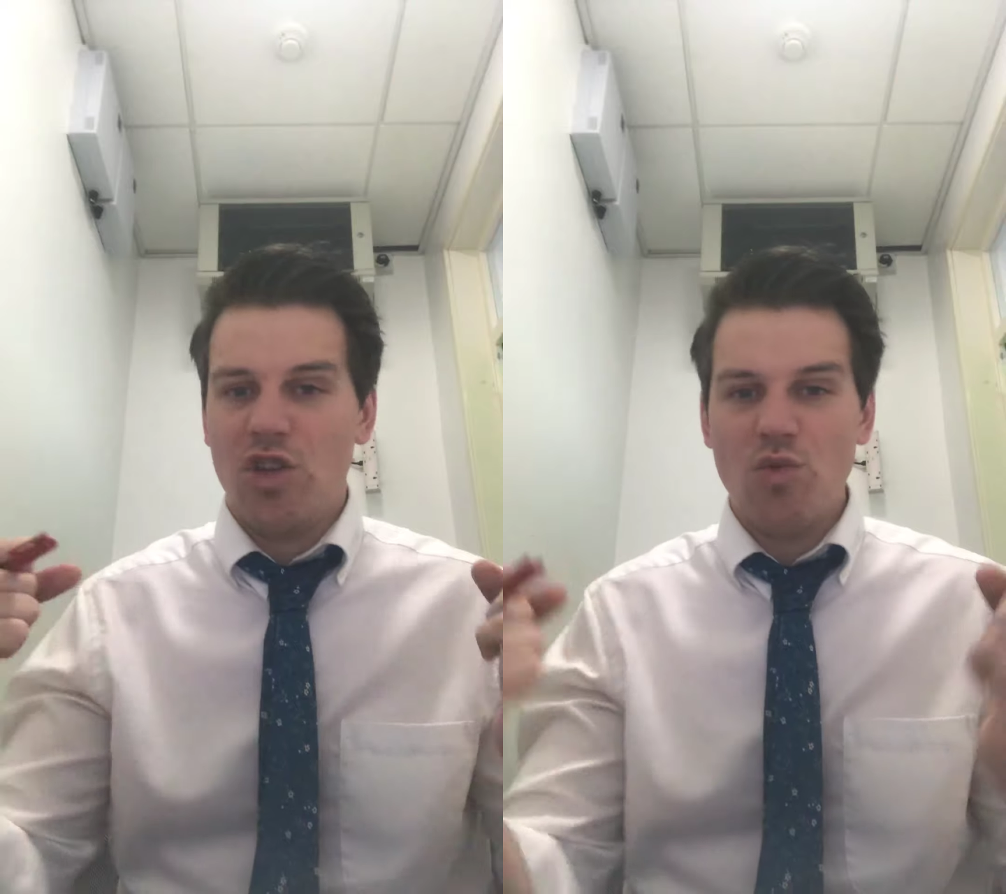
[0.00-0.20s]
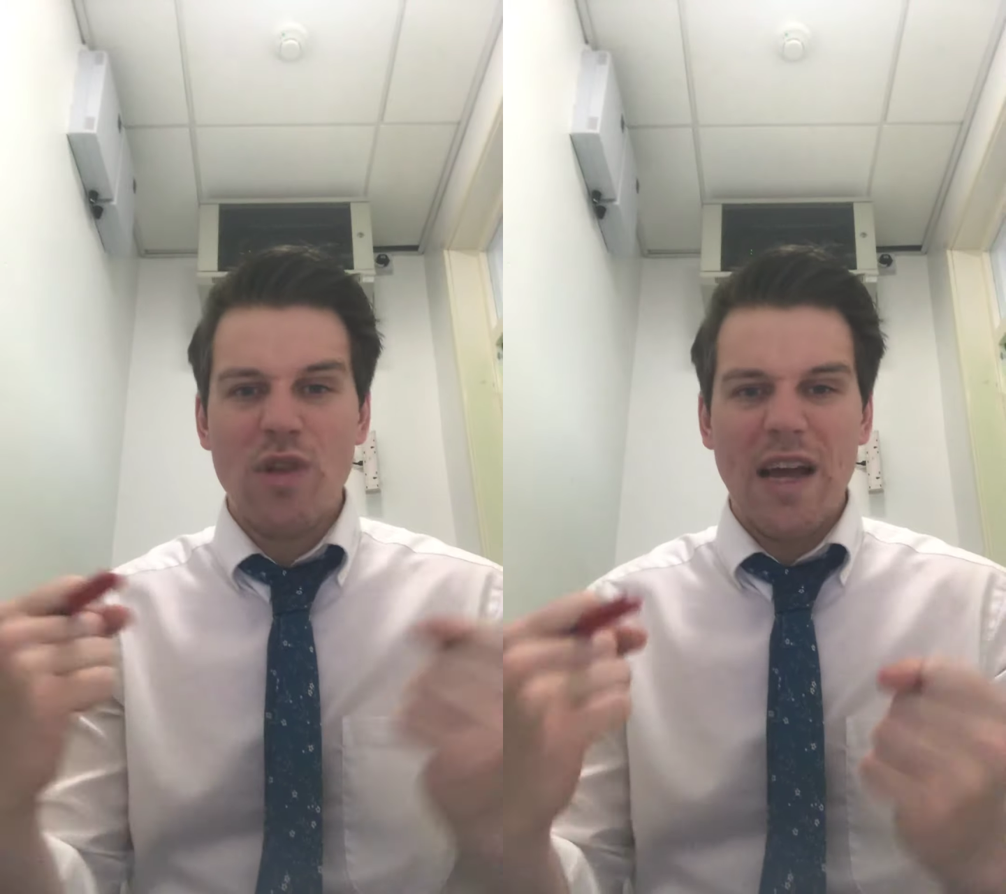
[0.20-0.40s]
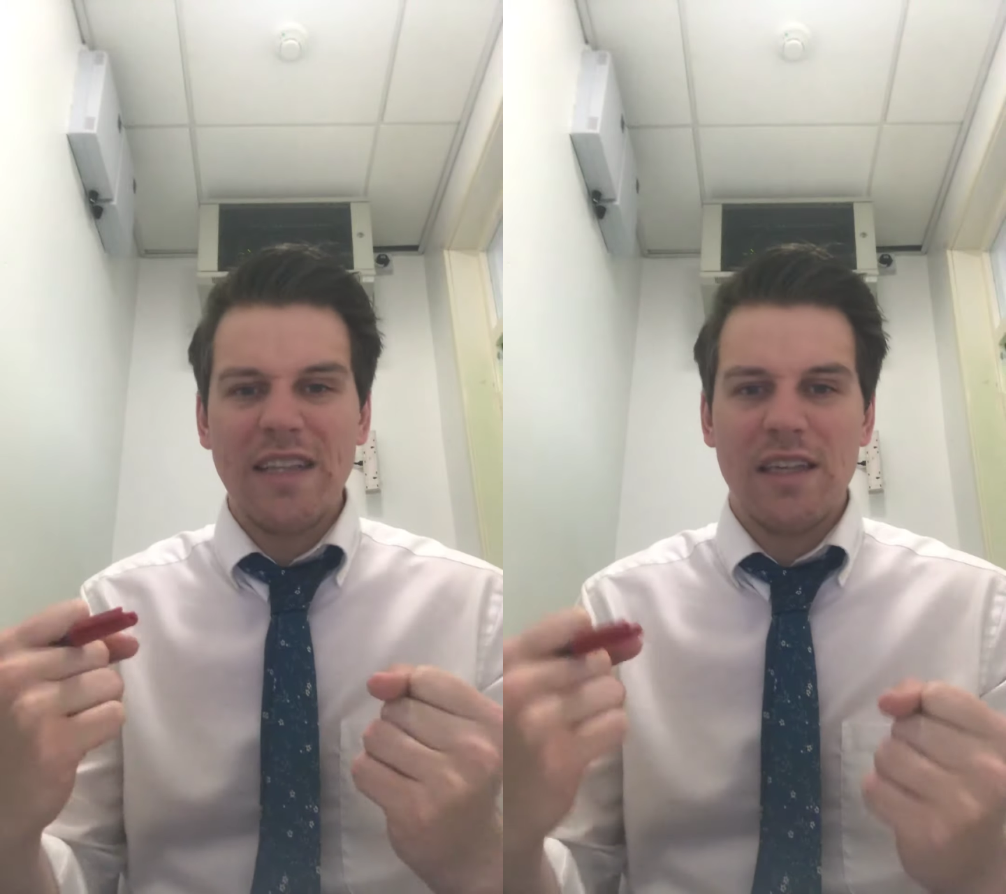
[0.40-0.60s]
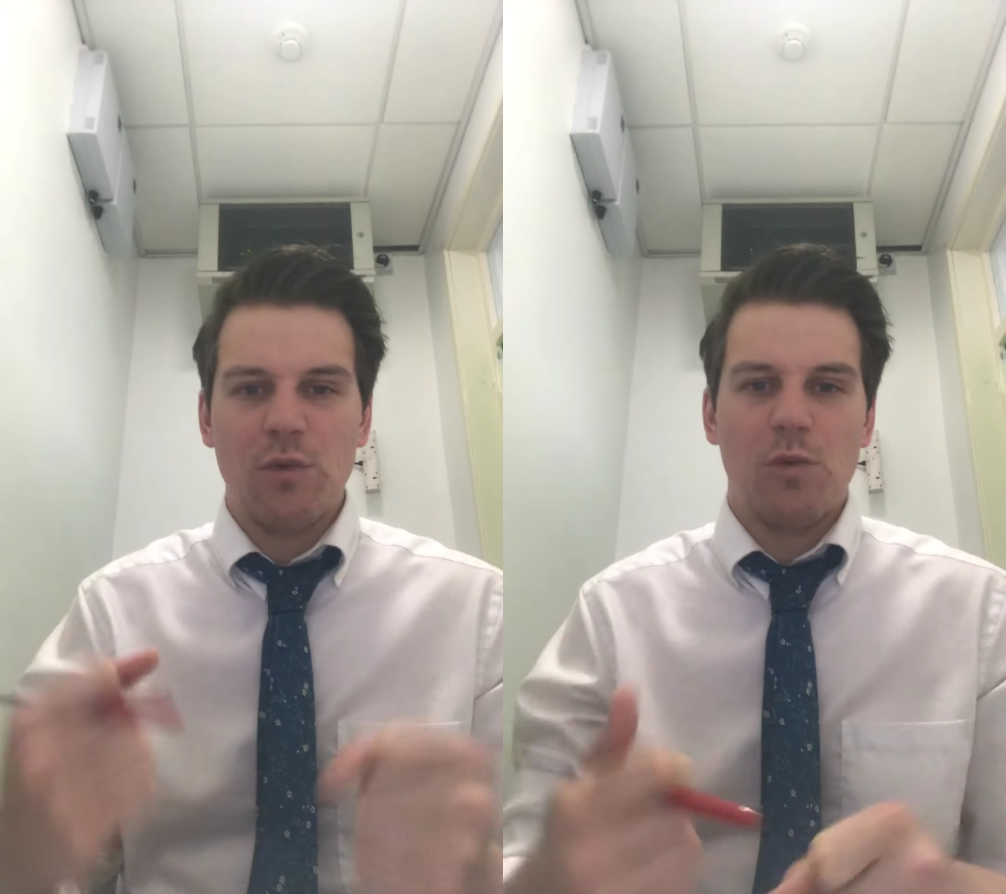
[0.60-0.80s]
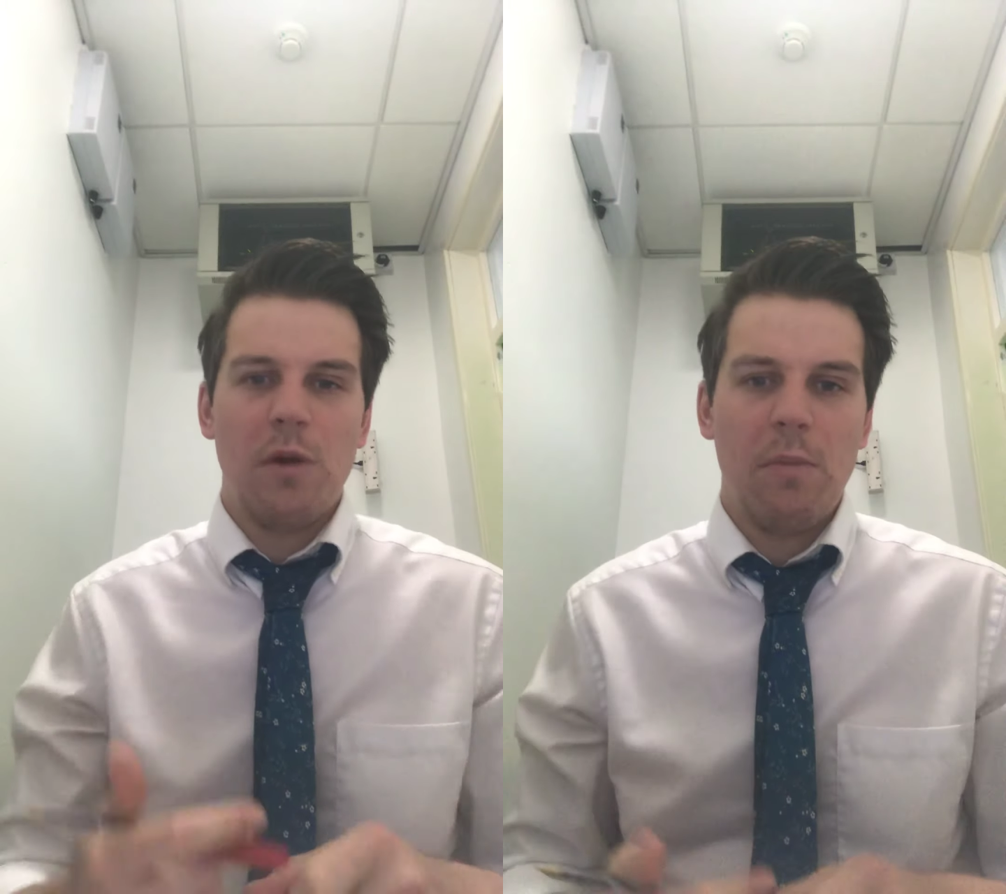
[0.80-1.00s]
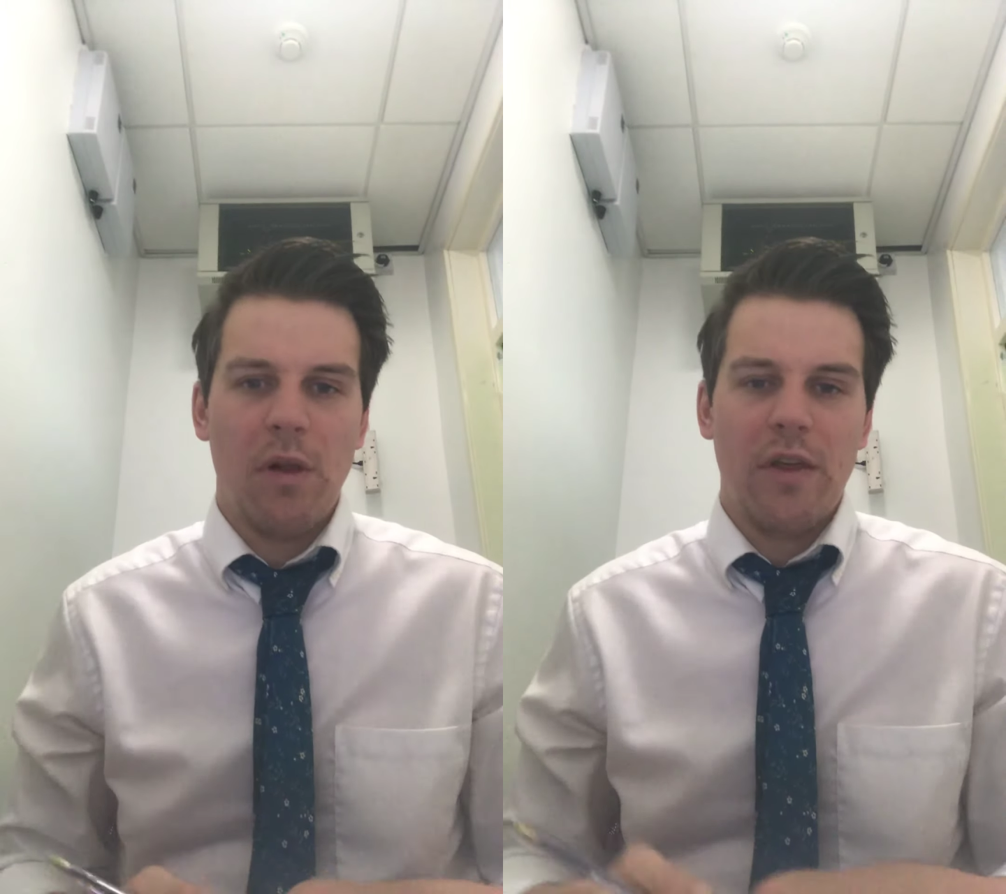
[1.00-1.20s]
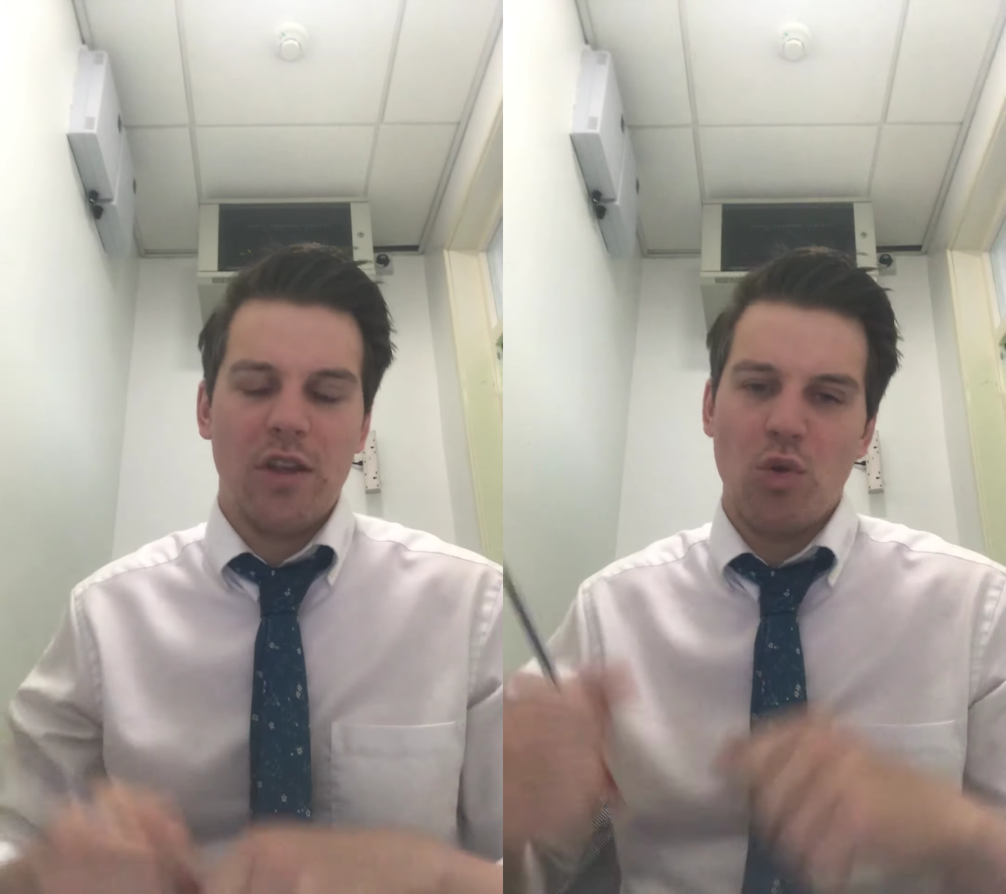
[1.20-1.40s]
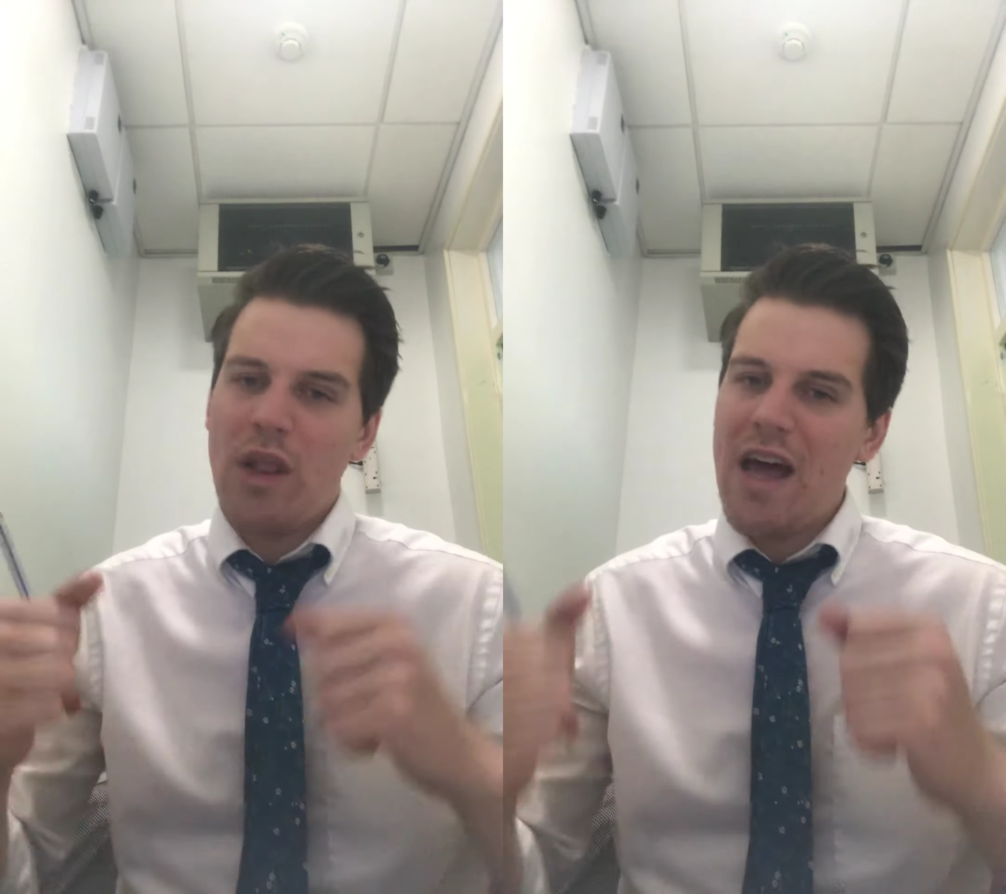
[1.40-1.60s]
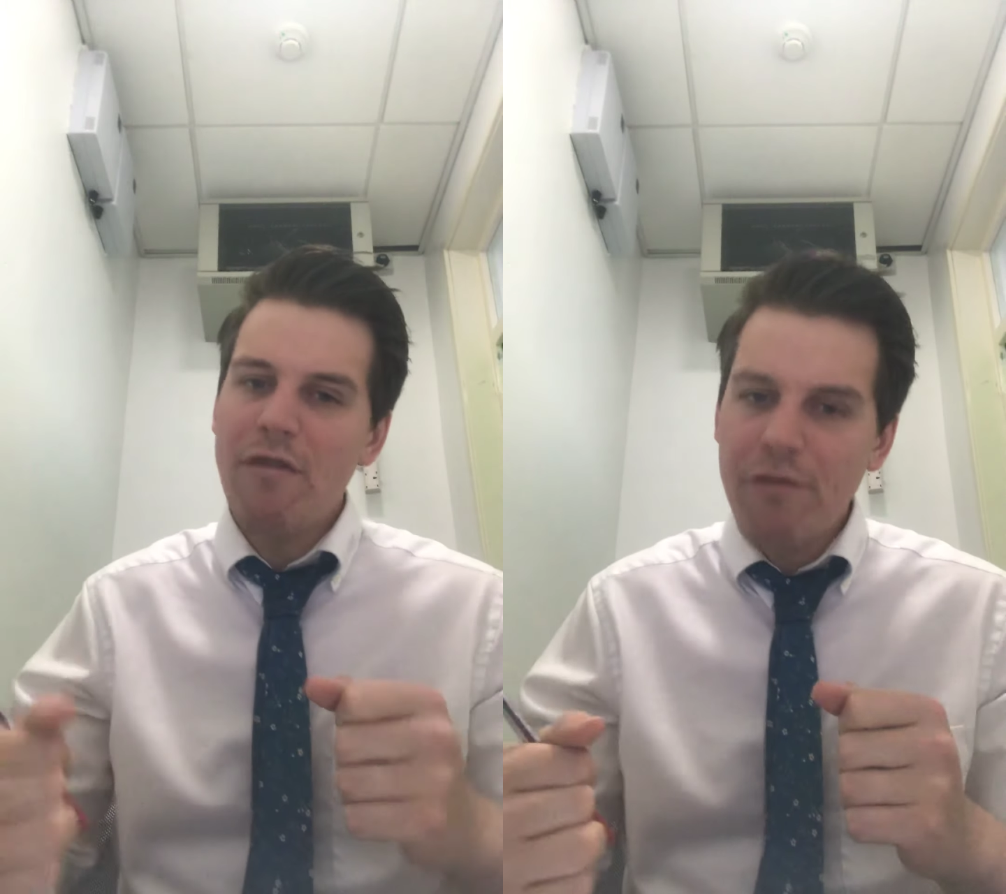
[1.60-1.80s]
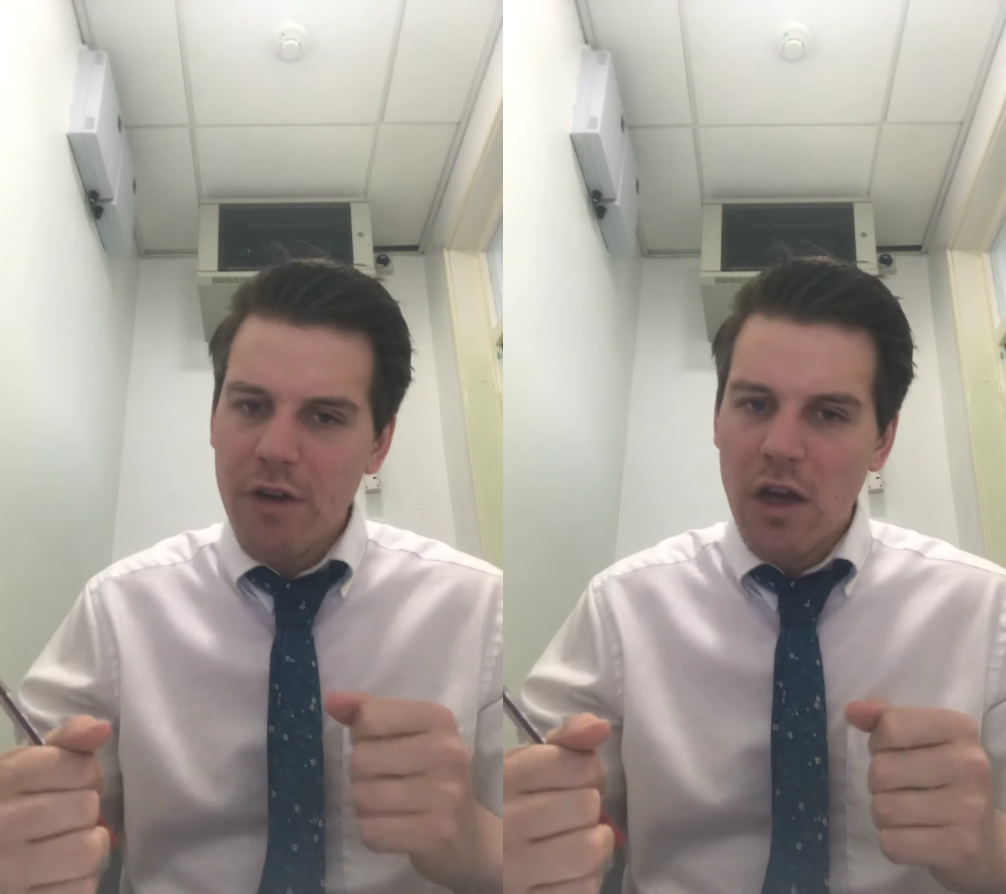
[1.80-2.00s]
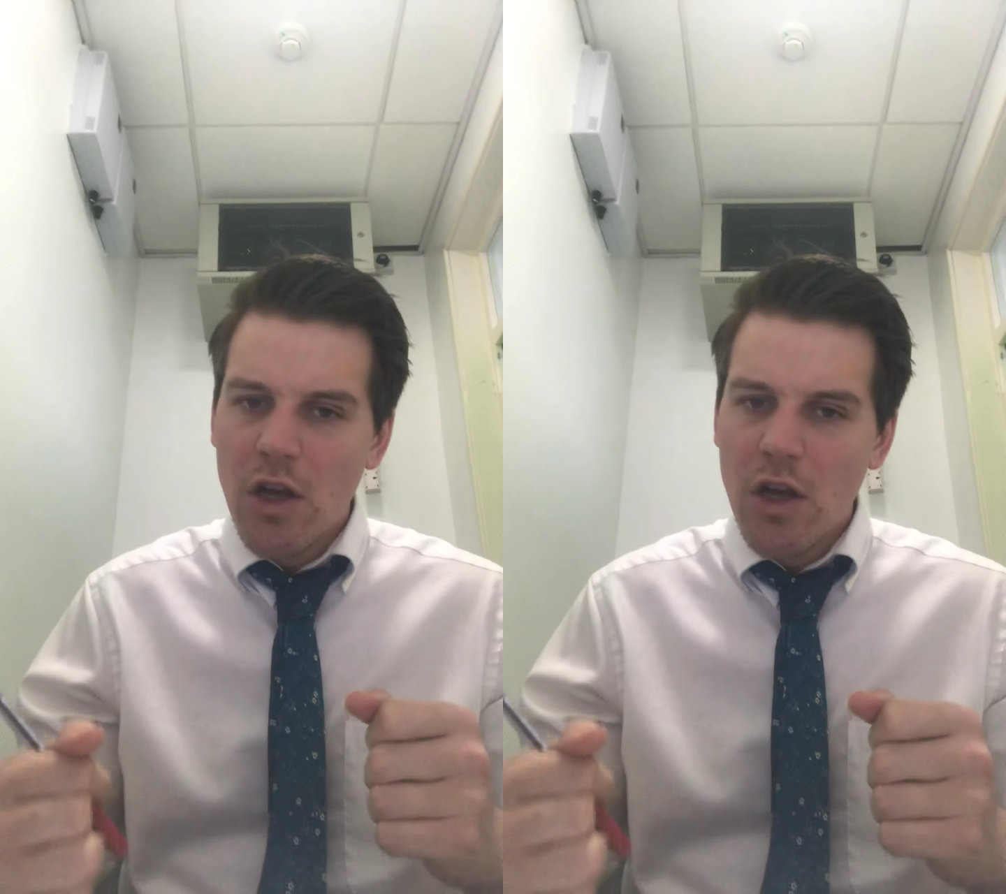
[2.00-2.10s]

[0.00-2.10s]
united with people that you love.